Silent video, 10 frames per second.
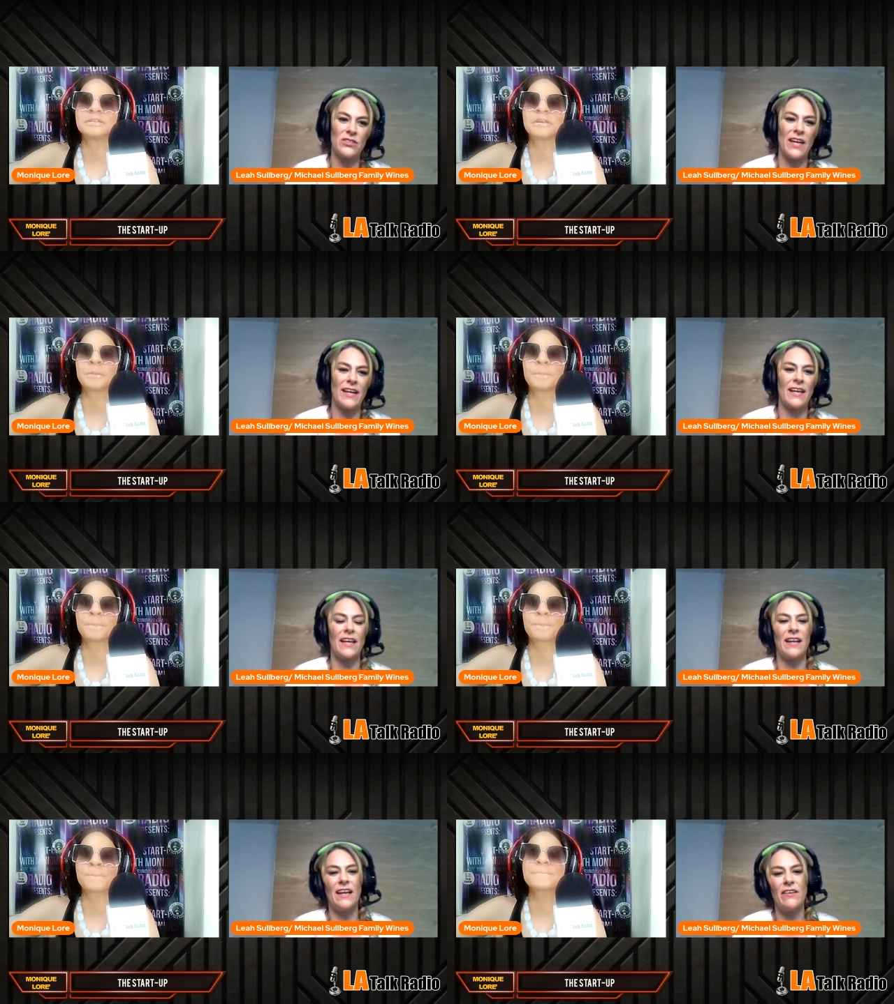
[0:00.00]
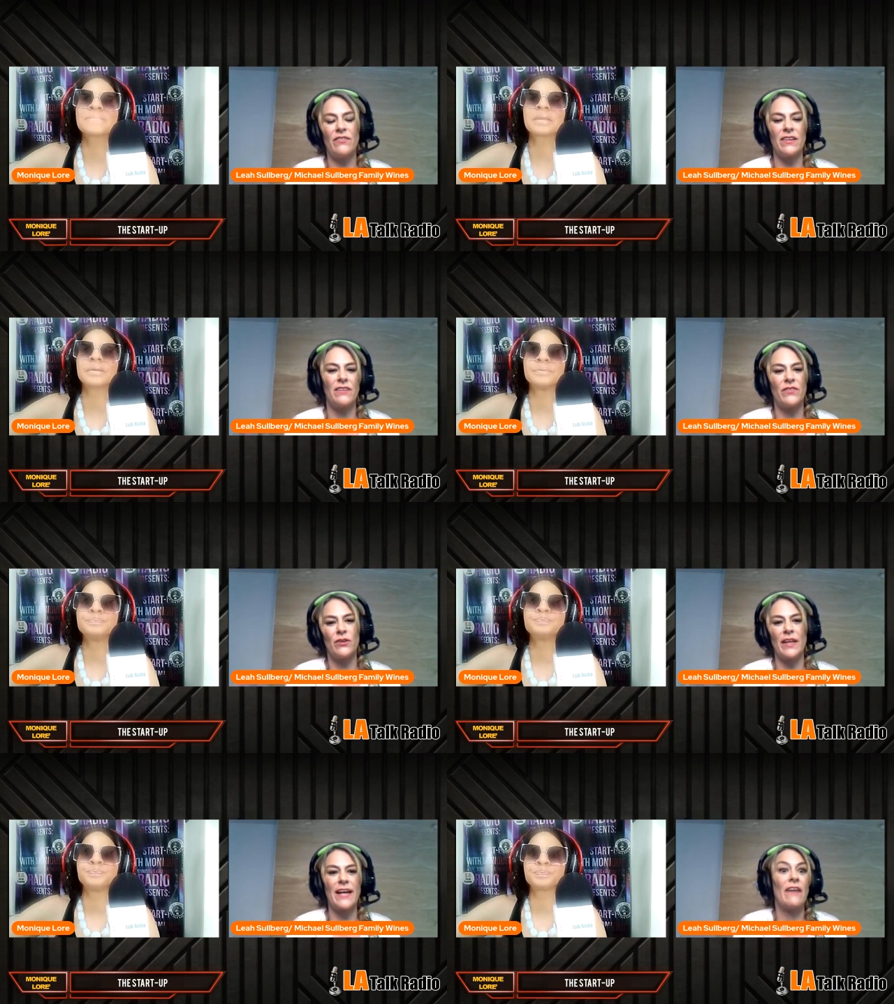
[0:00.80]
Speaker 1: Like, and even if
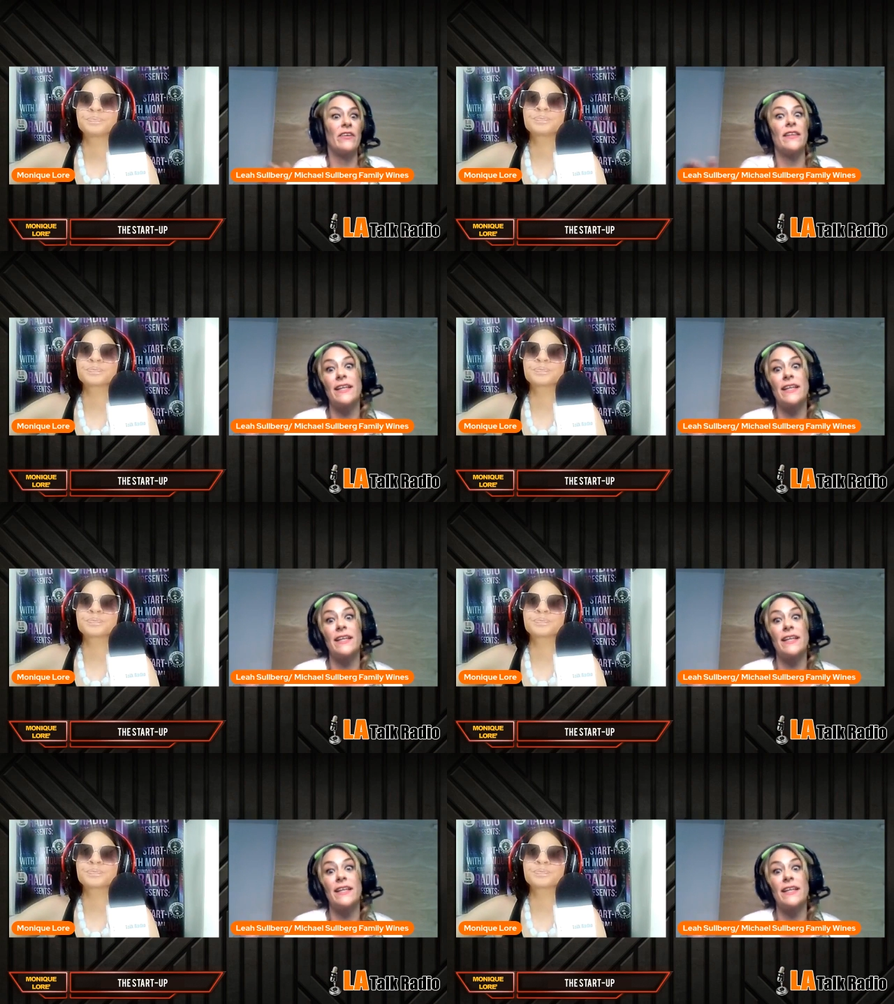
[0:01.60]
you're like having